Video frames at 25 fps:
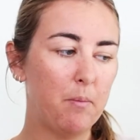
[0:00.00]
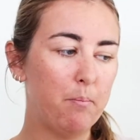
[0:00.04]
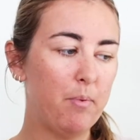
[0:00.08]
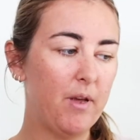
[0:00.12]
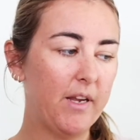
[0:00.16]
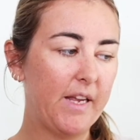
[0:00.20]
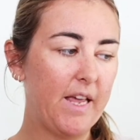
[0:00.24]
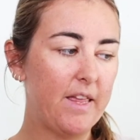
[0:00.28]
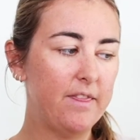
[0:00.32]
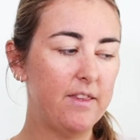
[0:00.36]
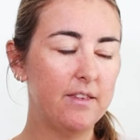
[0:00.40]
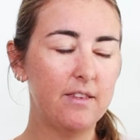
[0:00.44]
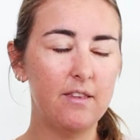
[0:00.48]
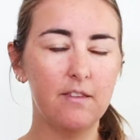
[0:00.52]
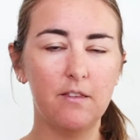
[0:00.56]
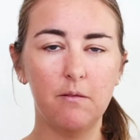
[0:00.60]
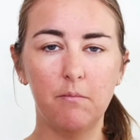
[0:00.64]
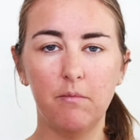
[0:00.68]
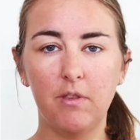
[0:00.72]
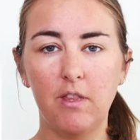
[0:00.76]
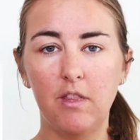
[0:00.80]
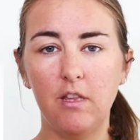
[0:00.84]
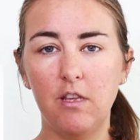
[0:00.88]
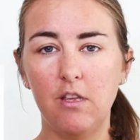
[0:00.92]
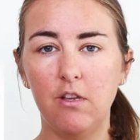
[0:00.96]
But again, this is
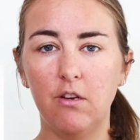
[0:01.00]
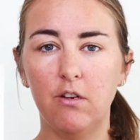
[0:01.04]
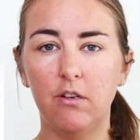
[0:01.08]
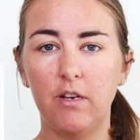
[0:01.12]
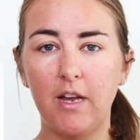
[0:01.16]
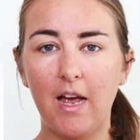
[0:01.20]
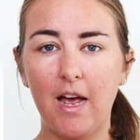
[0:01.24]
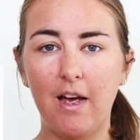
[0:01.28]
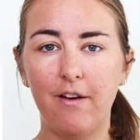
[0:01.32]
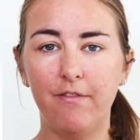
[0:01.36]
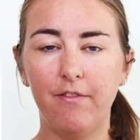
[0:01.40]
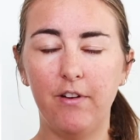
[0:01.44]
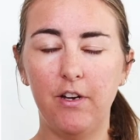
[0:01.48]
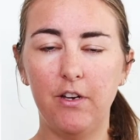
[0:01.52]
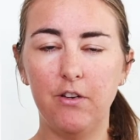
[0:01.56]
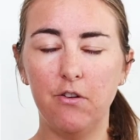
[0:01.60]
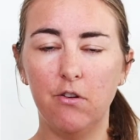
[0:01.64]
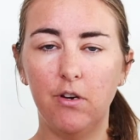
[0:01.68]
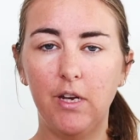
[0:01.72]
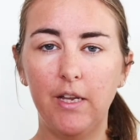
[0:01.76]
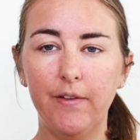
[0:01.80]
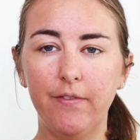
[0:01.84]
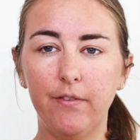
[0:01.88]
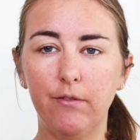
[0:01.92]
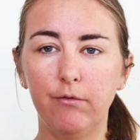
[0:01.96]
something that you could have in
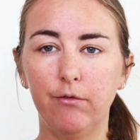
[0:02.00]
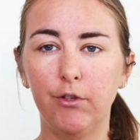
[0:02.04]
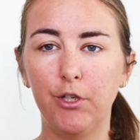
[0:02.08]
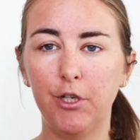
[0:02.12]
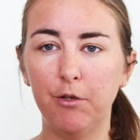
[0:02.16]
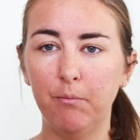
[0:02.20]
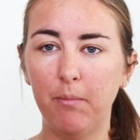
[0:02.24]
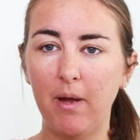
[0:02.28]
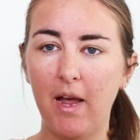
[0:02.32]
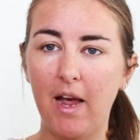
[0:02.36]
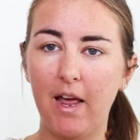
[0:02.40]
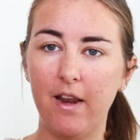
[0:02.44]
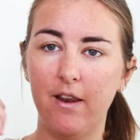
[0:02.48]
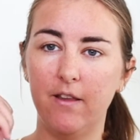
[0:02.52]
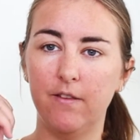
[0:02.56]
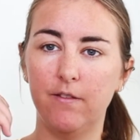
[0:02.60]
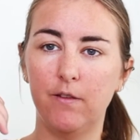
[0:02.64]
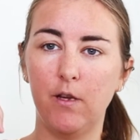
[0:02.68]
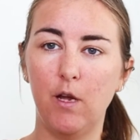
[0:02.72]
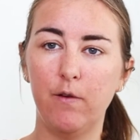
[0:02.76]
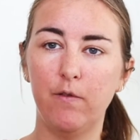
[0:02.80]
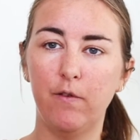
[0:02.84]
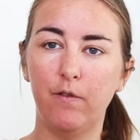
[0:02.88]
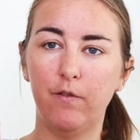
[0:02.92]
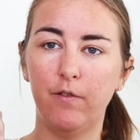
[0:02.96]
your living room, behind a
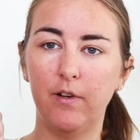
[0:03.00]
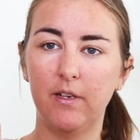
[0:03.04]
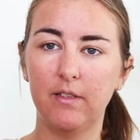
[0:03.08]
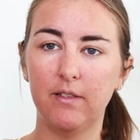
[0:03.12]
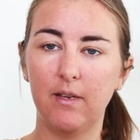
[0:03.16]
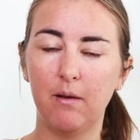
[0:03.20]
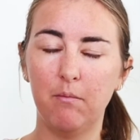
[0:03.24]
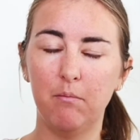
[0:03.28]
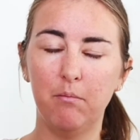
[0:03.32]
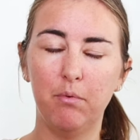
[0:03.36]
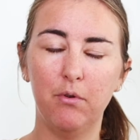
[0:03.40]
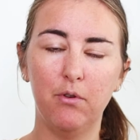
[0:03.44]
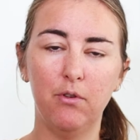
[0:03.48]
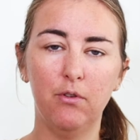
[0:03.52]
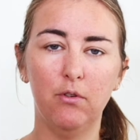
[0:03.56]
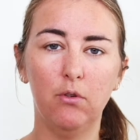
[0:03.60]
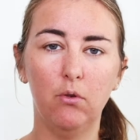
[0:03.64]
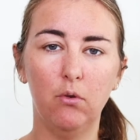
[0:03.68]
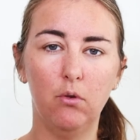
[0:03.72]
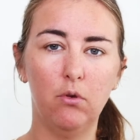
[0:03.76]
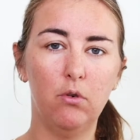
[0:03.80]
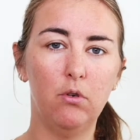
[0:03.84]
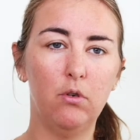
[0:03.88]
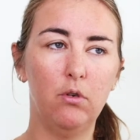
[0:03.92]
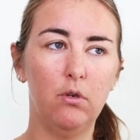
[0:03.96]
sofa for
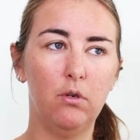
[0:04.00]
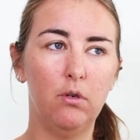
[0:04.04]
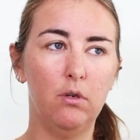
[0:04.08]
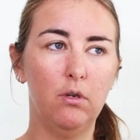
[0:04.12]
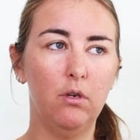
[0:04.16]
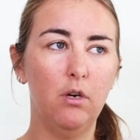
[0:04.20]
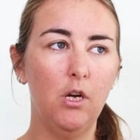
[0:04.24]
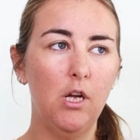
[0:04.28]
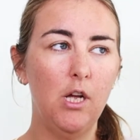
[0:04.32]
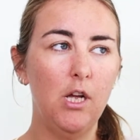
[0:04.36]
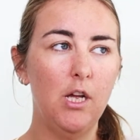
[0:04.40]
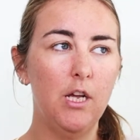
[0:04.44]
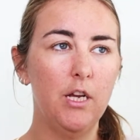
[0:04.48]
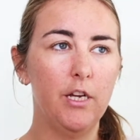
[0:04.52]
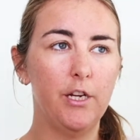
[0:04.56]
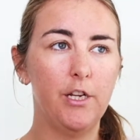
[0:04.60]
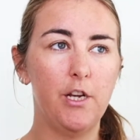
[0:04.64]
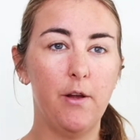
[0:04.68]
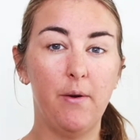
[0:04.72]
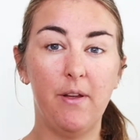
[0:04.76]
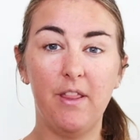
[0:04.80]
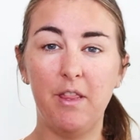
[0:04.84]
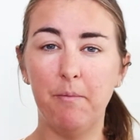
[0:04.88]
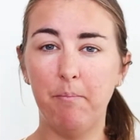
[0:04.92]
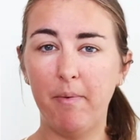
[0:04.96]
example, or you
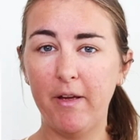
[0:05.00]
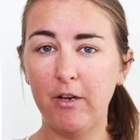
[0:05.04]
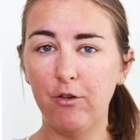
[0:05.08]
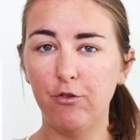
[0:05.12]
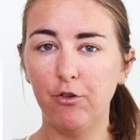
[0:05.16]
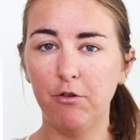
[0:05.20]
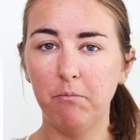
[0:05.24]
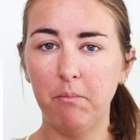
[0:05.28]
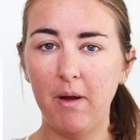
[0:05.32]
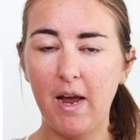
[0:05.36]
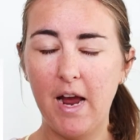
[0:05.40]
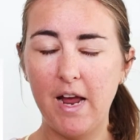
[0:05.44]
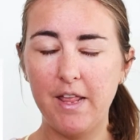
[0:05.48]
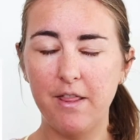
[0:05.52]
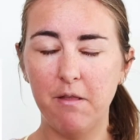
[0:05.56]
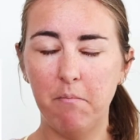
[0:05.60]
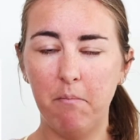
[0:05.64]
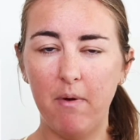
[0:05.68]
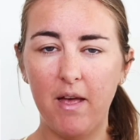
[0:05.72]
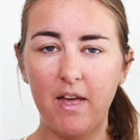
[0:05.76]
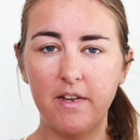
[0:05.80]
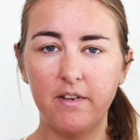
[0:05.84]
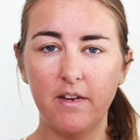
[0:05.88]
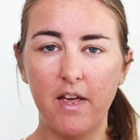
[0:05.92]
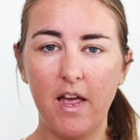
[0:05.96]
know, in the bedroom, behind the
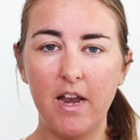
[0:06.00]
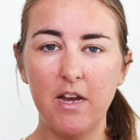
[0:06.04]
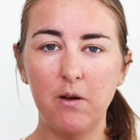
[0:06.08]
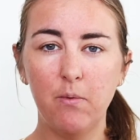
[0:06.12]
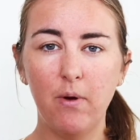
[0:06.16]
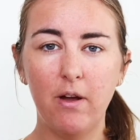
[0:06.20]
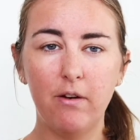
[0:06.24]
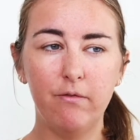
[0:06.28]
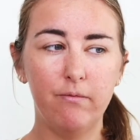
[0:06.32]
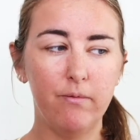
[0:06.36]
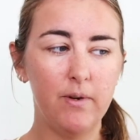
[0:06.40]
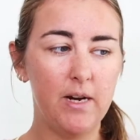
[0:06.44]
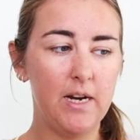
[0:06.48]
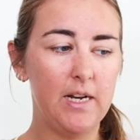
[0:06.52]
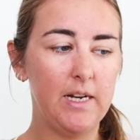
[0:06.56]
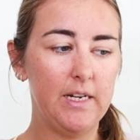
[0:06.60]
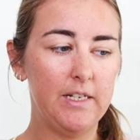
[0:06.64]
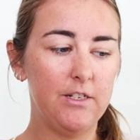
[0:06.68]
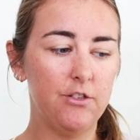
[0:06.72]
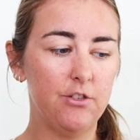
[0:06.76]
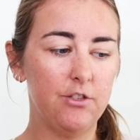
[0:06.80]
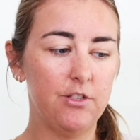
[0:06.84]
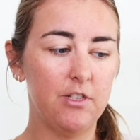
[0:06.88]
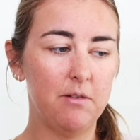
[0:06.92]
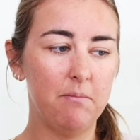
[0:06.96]
bed, anywhere really,
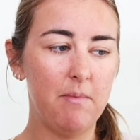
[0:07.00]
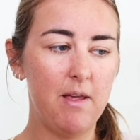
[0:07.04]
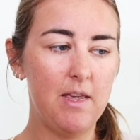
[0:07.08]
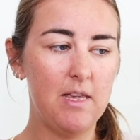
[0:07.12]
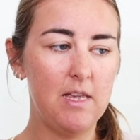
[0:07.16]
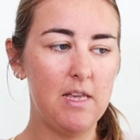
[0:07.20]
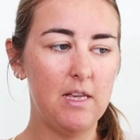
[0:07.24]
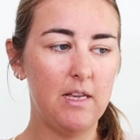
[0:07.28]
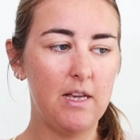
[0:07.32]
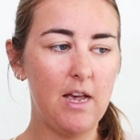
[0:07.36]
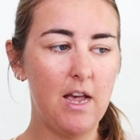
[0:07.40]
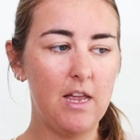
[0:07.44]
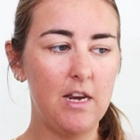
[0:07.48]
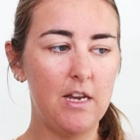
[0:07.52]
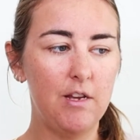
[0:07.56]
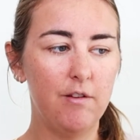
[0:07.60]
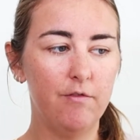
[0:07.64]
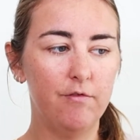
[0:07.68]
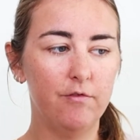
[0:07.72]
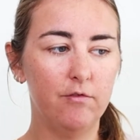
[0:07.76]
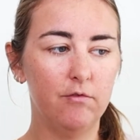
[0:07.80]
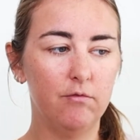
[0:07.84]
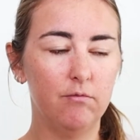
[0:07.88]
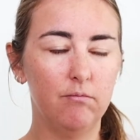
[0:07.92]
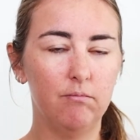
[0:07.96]
just to make it kind of